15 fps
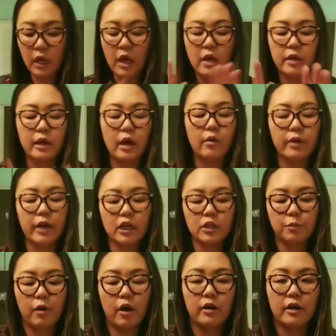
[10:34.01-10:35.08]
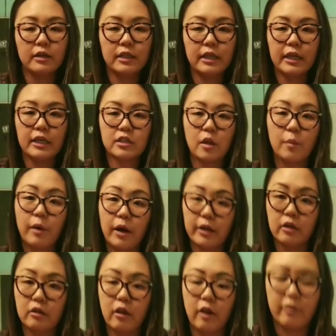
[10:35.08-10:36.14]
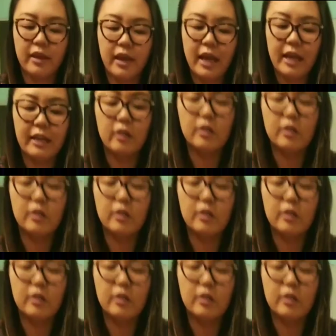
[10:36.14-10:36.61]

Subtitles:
Now our next product is our body cloth. Now